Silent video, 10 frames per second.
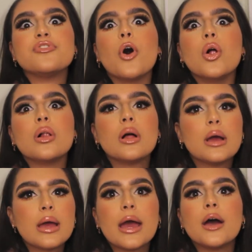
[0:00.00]
full
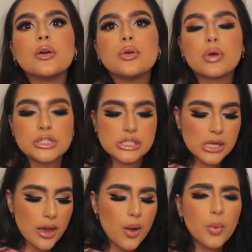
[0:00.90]
and gorgeous
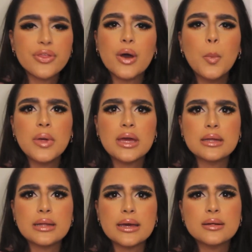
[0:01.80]
without
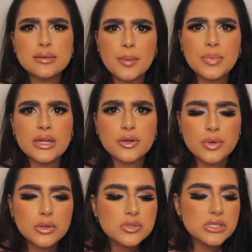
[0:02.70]
being like clumpy and
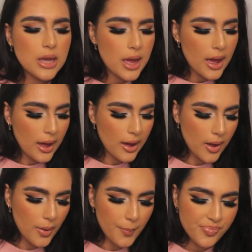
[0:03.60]
gross.
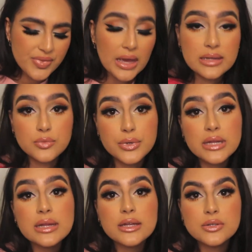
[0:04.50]
I
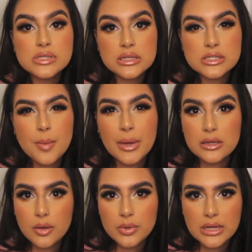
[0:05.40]
really like using this on my
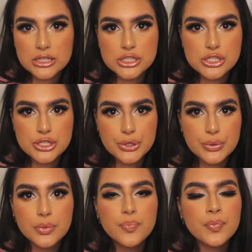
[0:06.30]
lower lashes
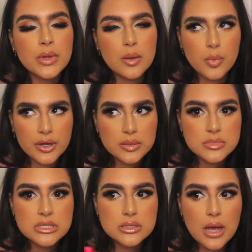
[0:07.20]
too. I'm
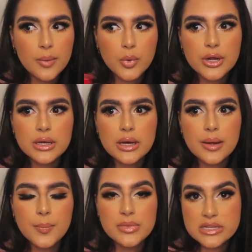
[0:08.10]
wearing
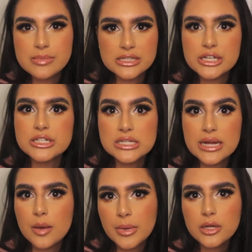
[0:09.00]
this mascara
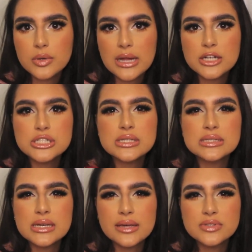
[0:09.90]
today on my lower lashes
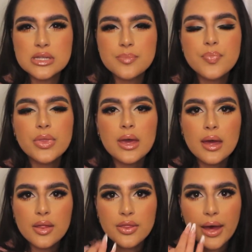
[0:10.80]
because it gives them
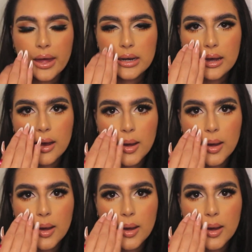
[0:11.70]
that